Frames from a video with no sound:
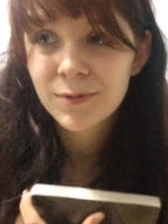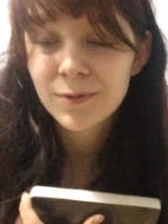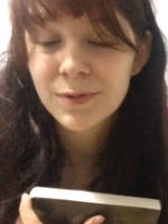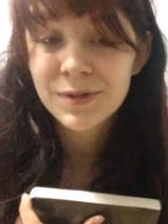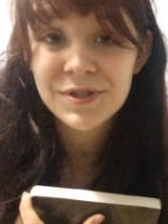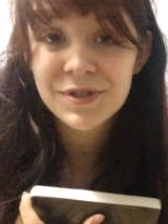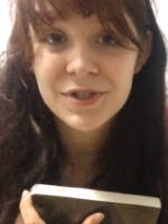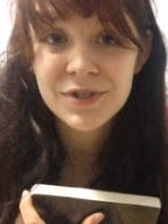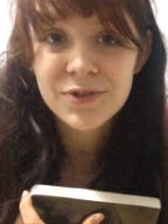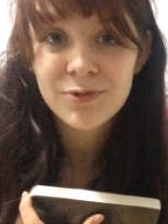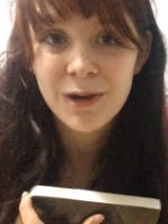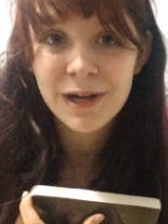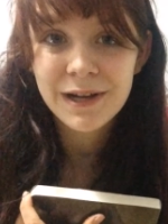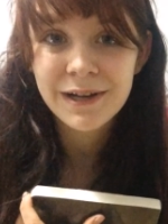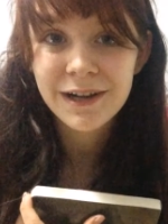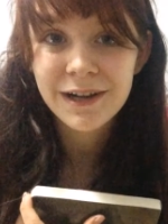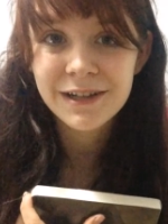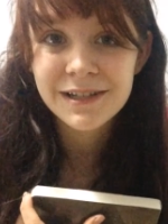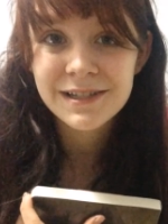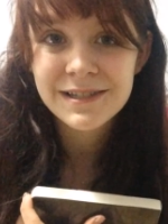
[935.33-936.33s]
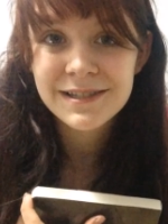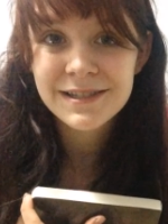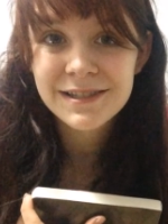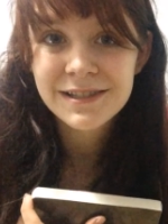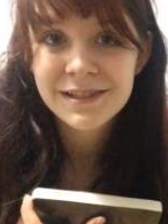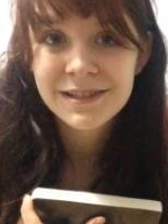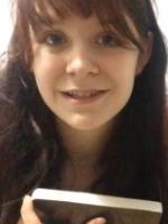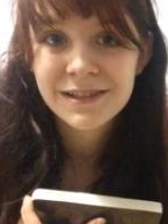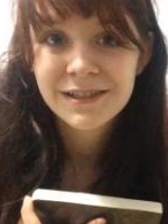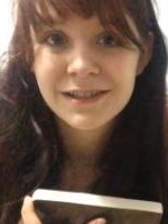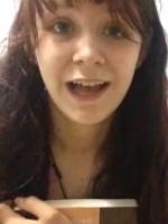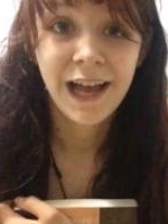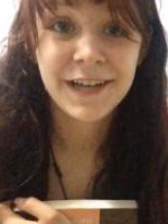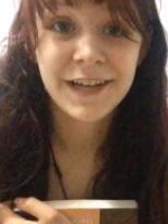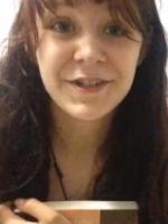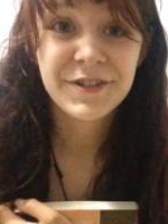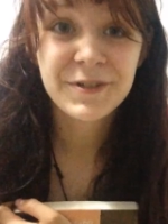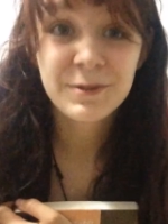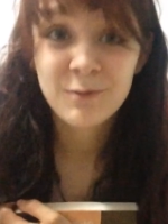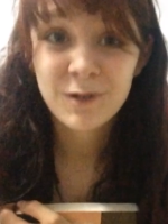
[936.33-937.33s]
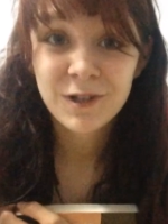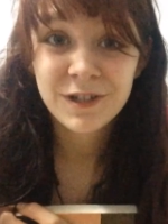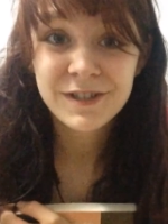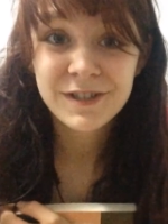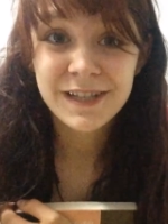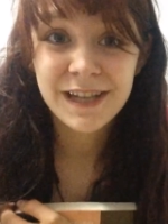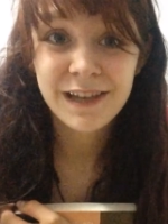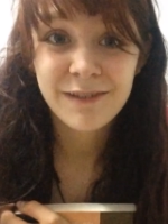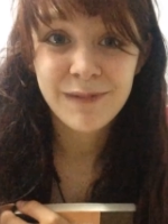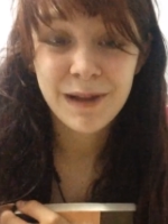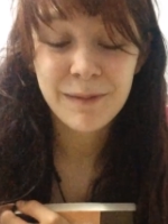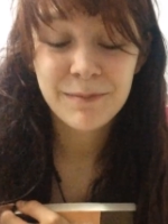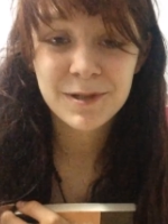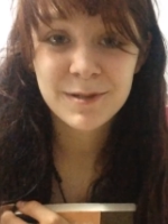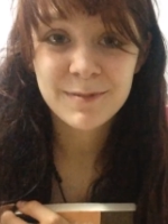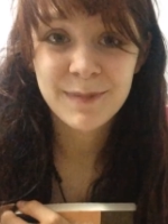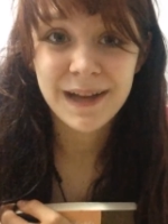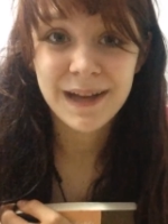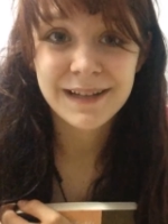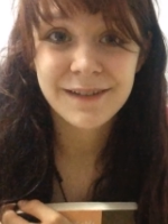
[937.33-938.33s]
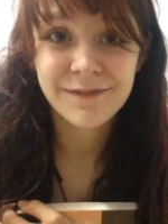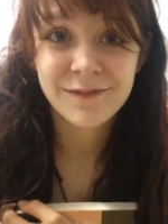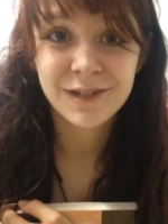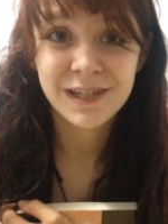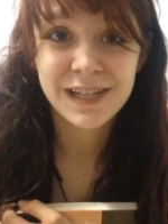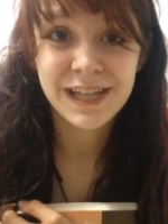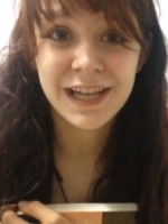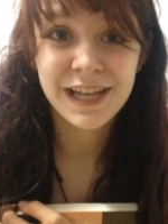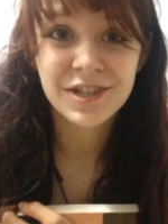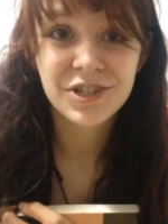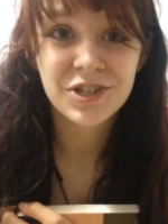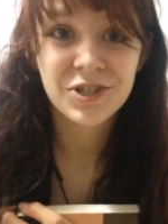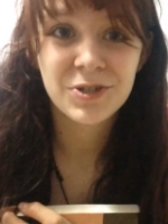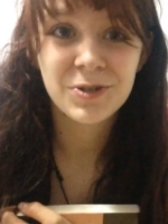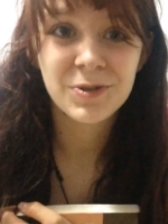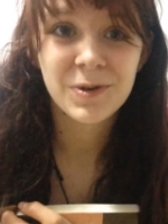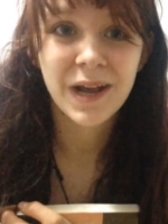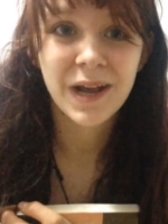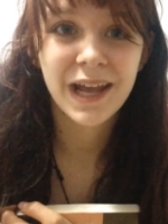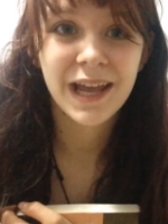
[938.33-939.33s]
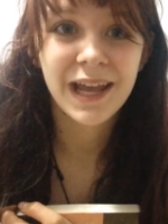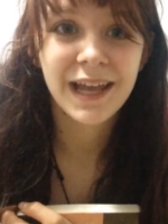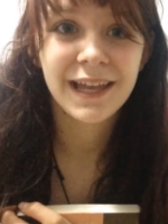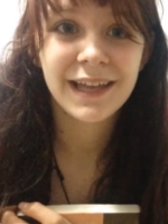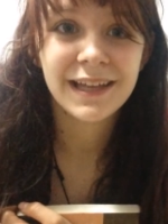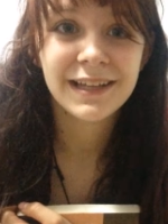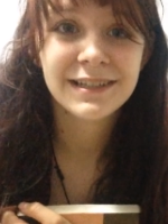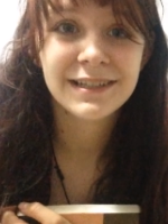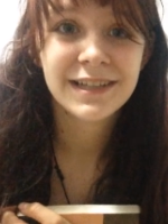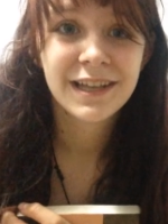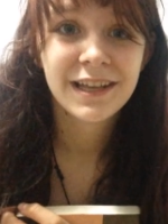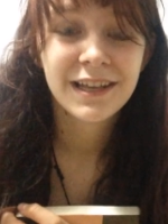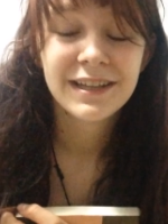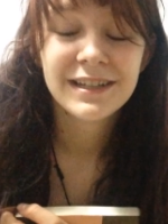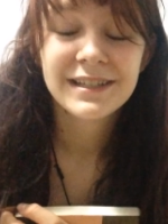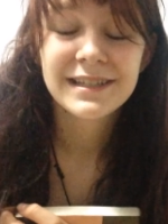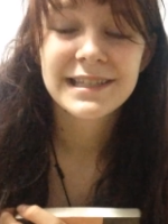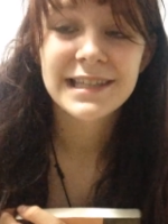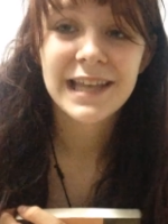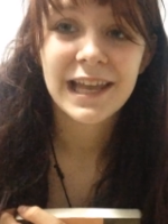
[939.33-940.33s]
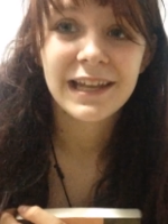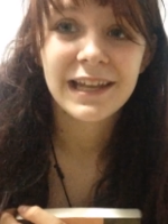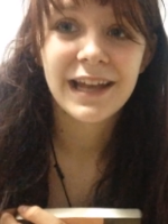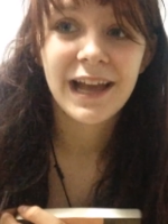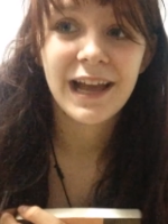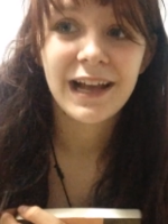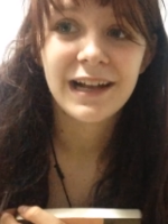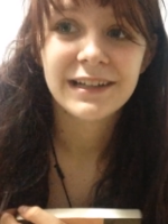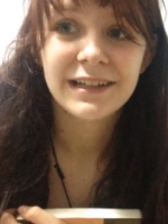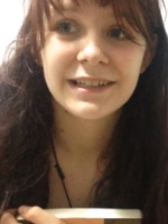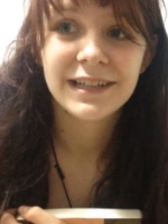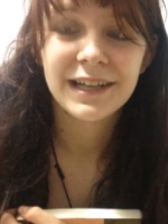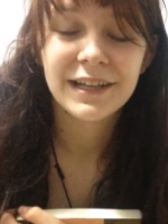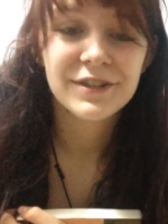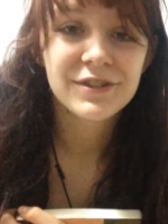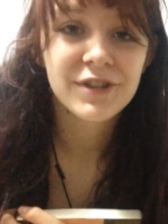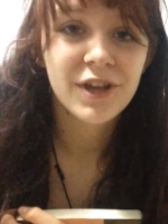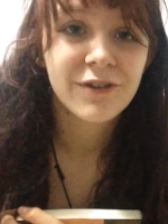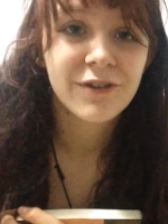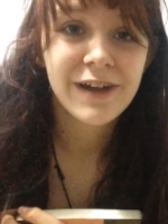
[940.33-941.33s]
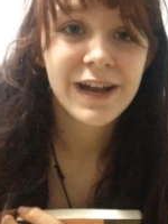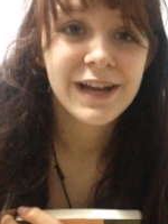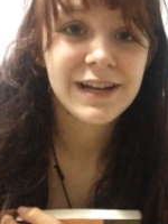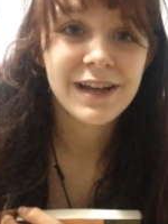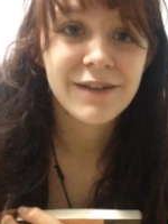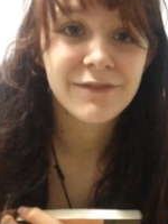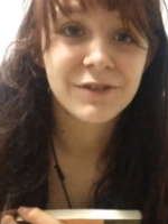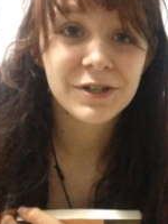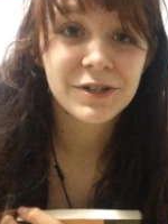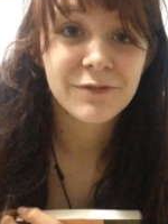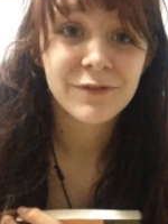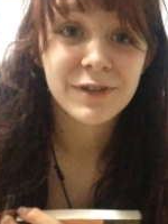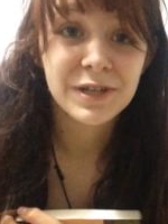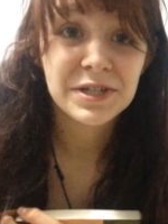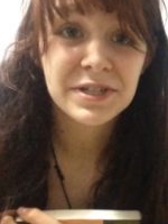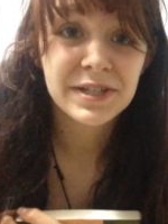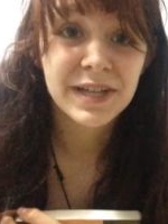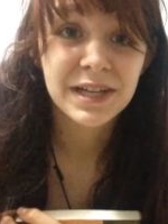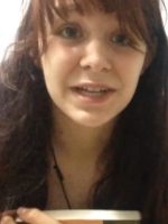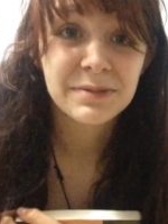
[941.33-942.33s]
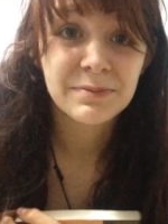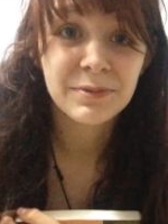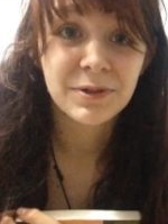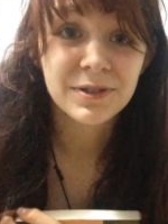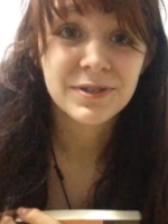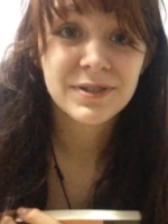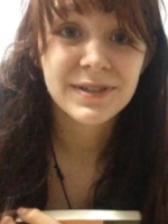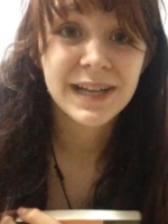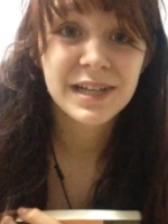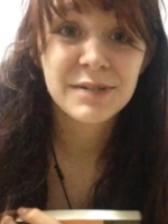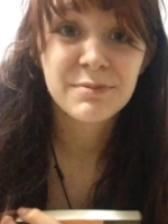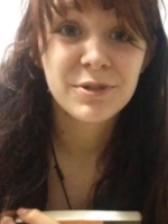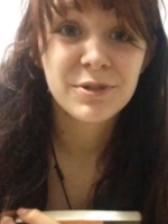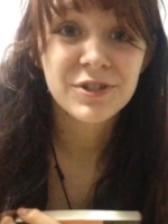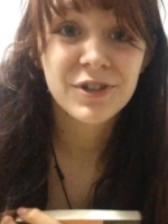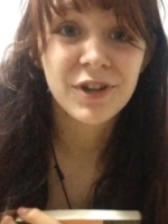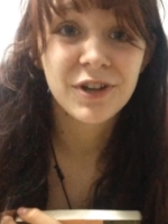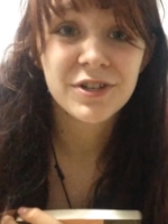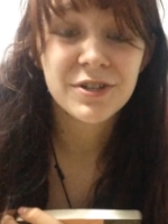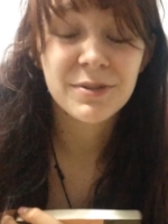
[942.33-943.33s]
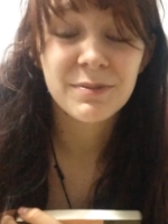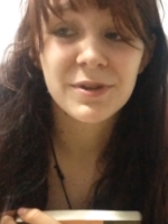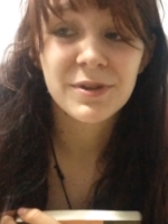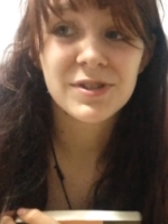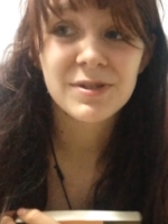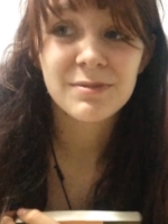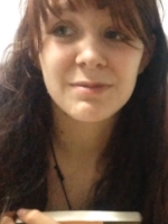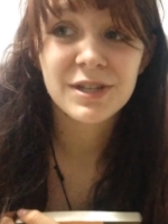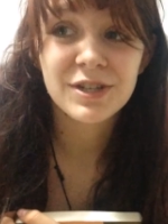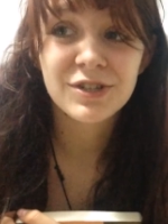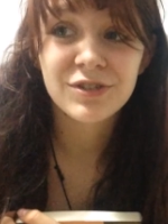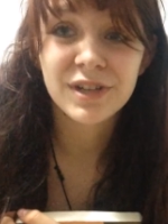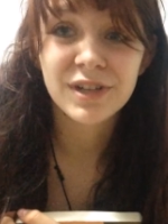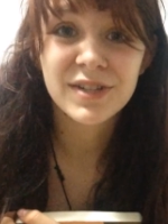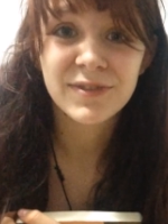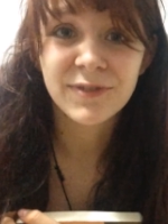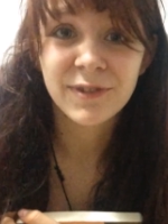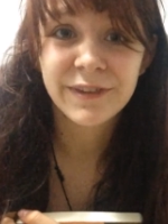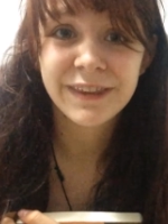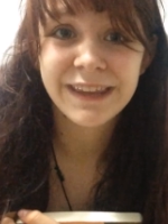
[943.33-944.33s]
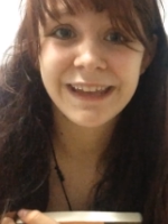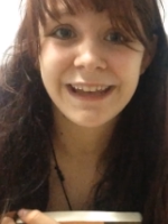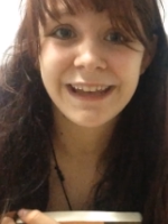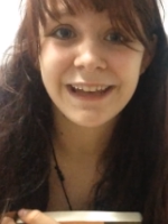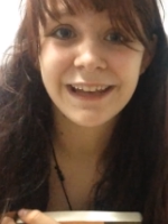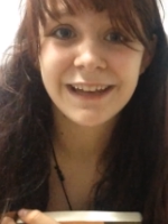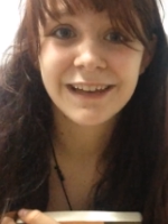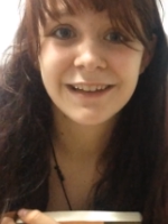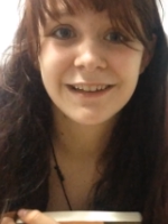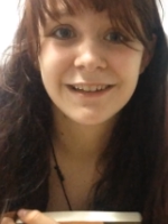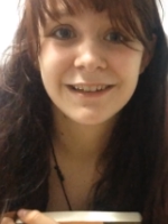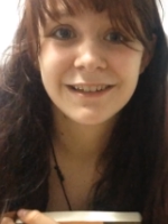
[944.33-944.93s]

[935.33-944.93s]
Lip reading: which is quite nice. I just wanted to give my perspective on the issue and say that it's alright never to finish sketchbooks. Sketchbooks aren't supposed to be a stressful thing.